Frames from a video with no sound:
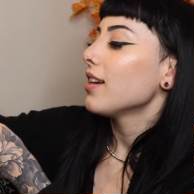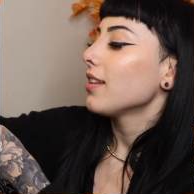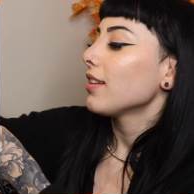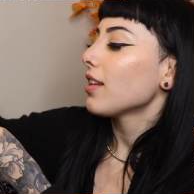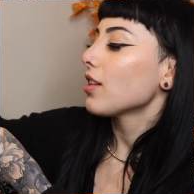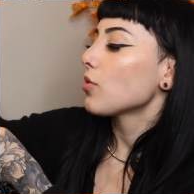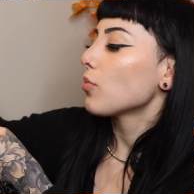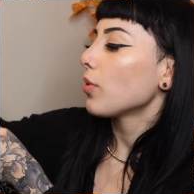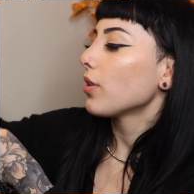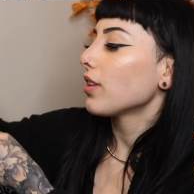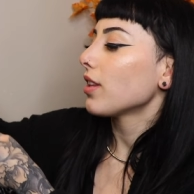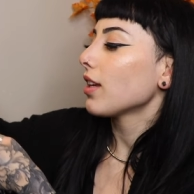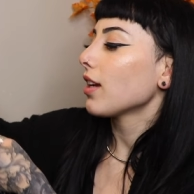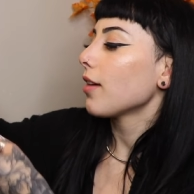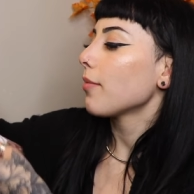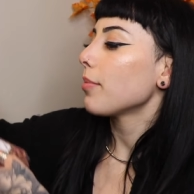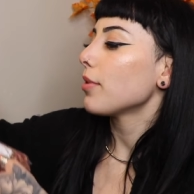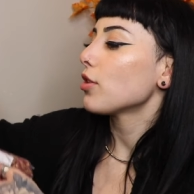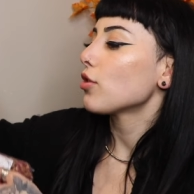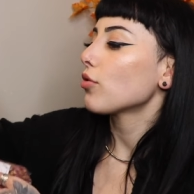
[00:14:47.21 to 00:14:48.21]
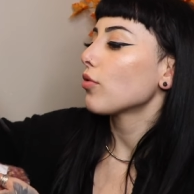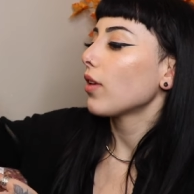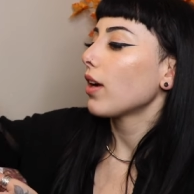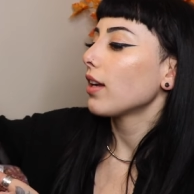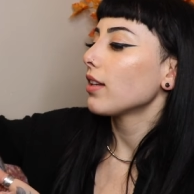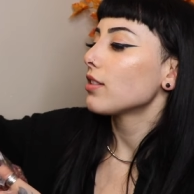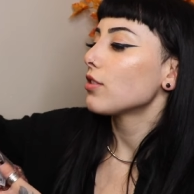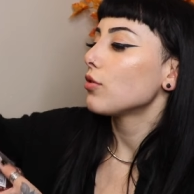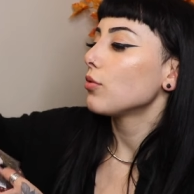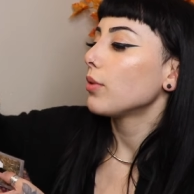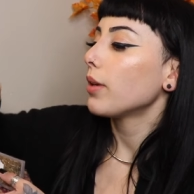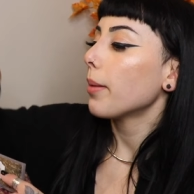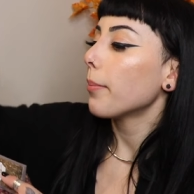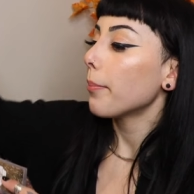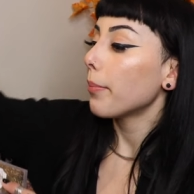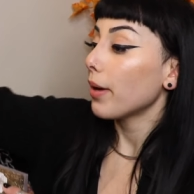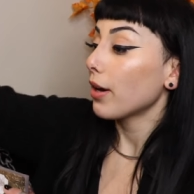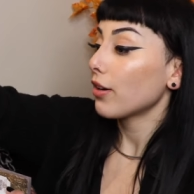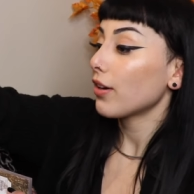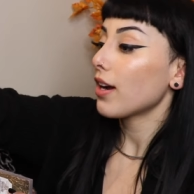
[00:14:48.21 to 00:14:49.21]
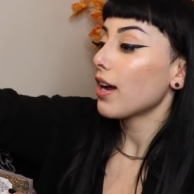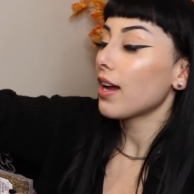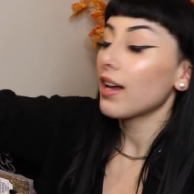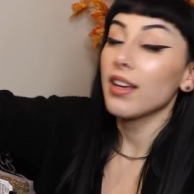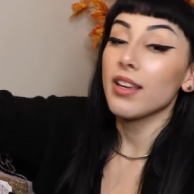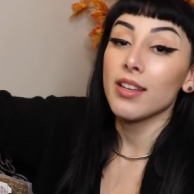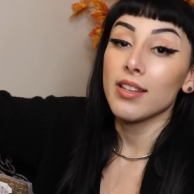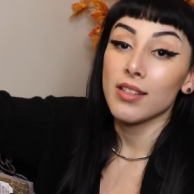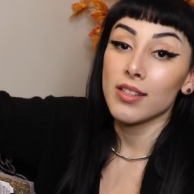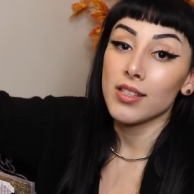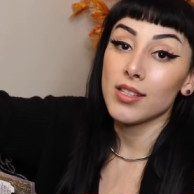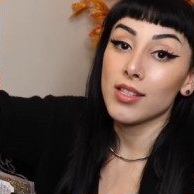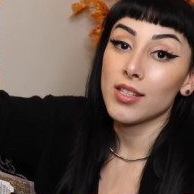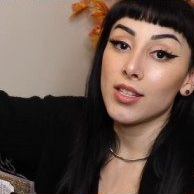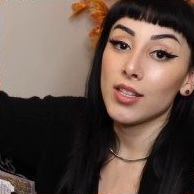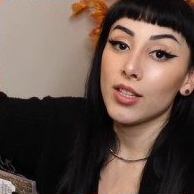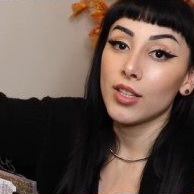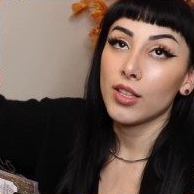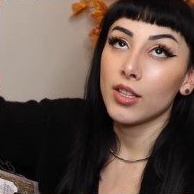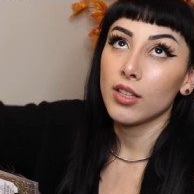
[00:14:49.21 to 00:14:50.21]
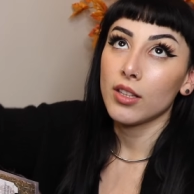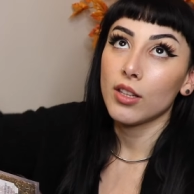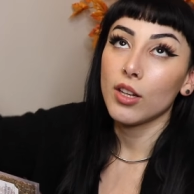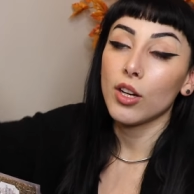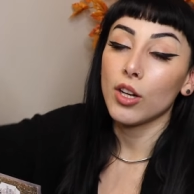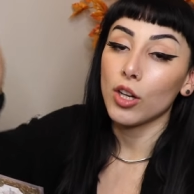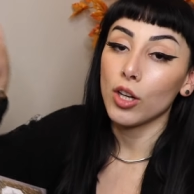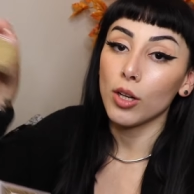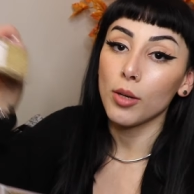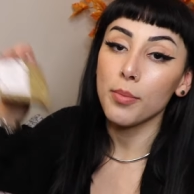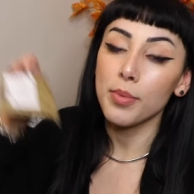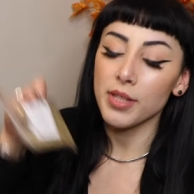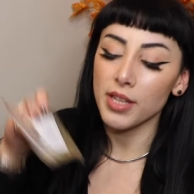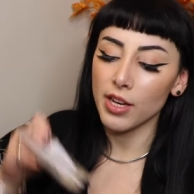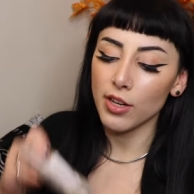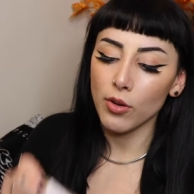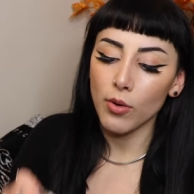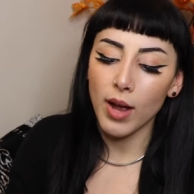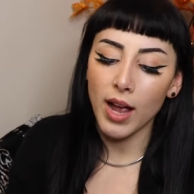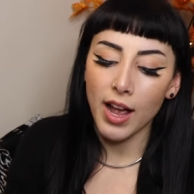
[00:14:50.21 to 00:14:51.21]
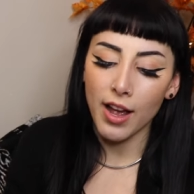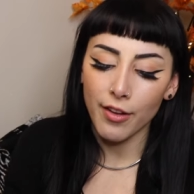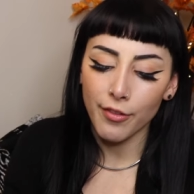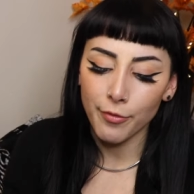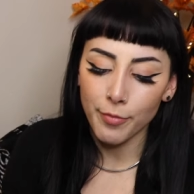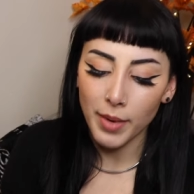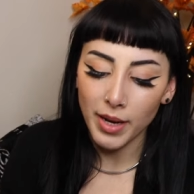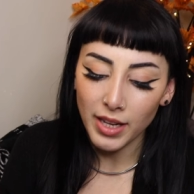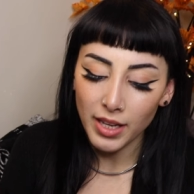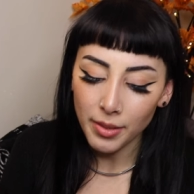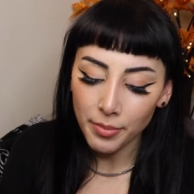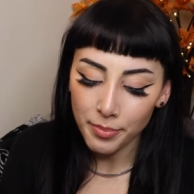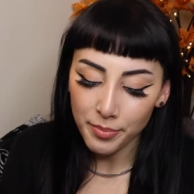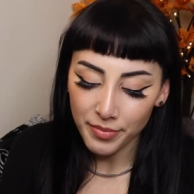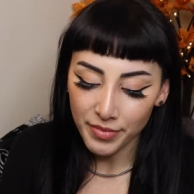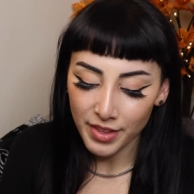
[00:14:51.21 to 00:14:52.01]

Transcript: That's one thing I've been trying to get better at is herbs. I don't have many.